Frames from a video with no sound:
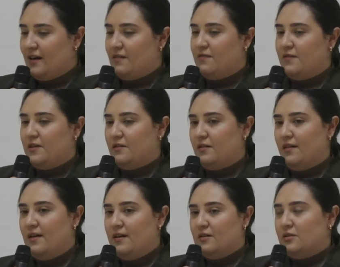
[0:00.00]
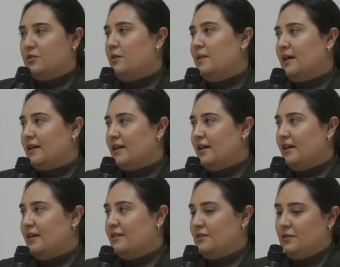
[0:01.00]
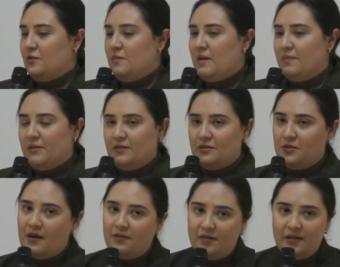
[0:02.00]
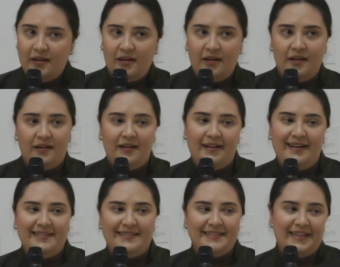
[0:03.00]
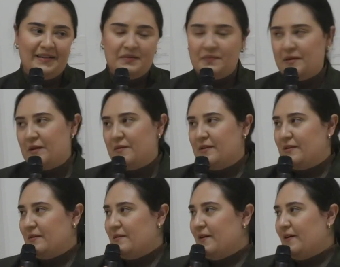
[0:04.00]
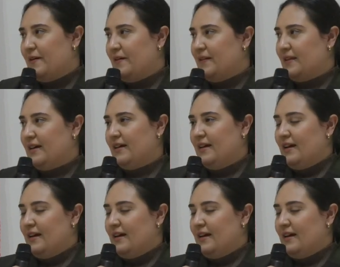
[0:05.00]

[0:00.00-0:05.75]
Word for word: I feel so lucky to be able to travel here and celebrate with you all the